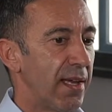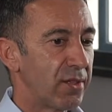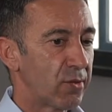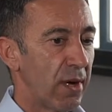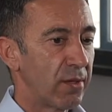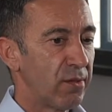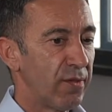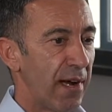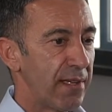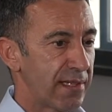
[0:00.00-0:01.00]
trying to
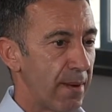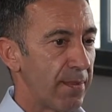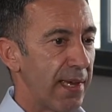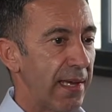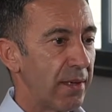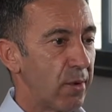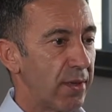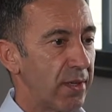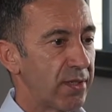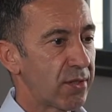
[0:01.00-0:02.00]
find something,
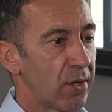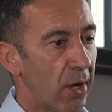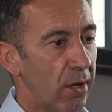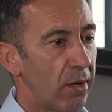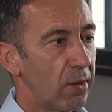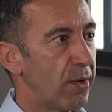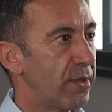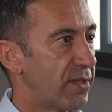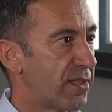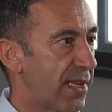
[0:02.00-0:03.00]
whether it's color,
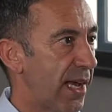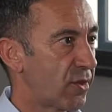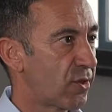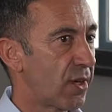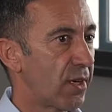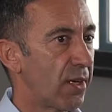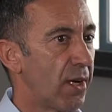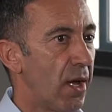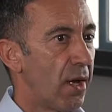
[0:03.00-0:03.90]
whether it's texture,